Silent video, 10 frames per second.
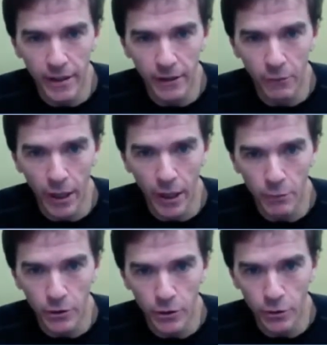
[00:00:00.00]
they were
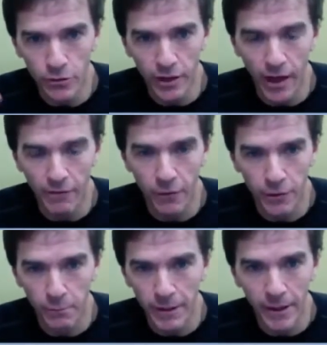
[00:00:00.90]
able to use the
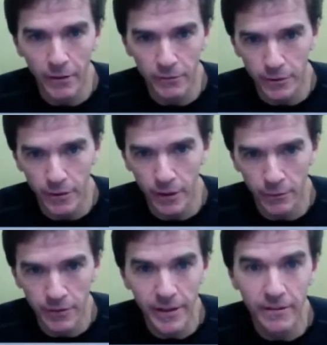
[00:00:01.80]
iPhone to beat out the
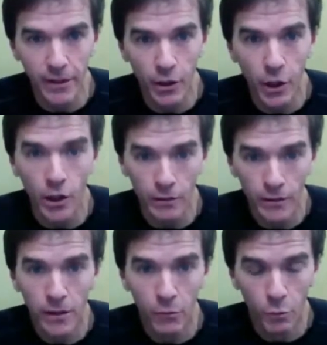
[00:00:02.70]
DSLR
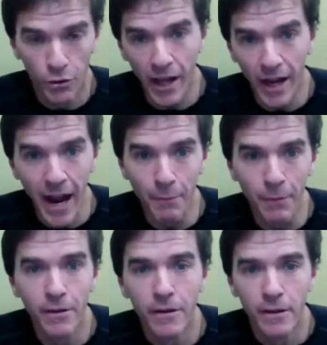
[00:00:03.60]
with that app.